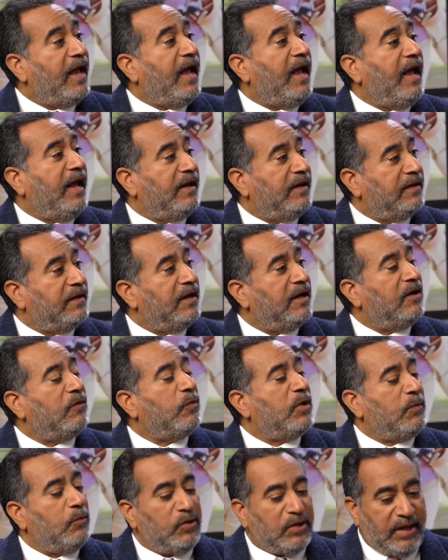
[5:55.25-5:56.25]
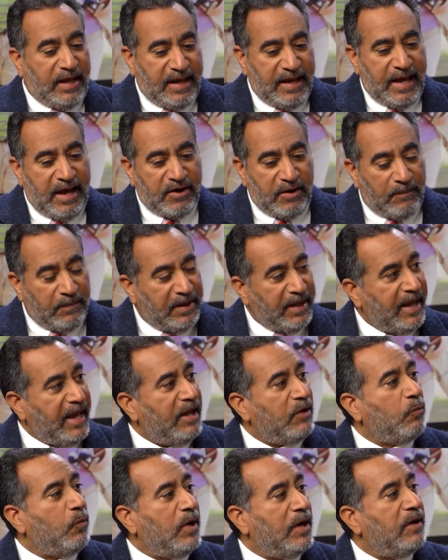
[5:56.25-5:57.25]
and we will lay out a
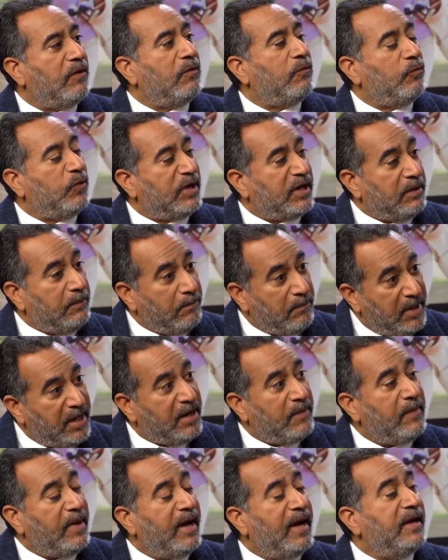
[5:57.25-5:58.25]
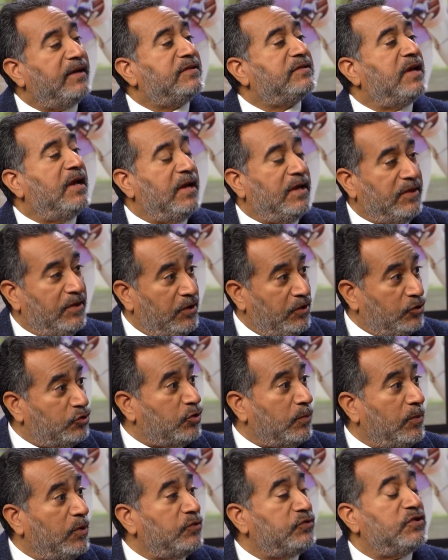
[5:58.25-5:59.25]
plan where we can minimize the
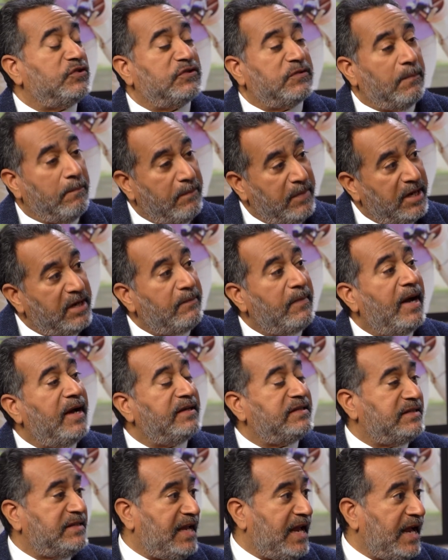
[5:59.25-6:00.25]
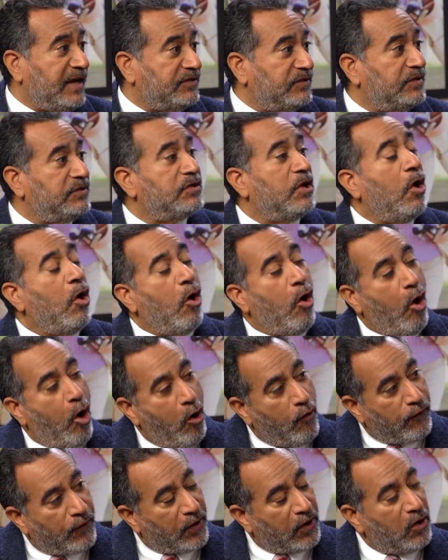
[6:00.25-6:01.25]
distributions, minimize taxes
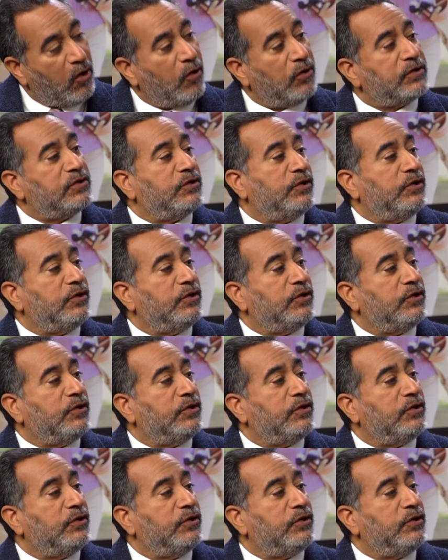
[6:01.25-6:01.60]
over the long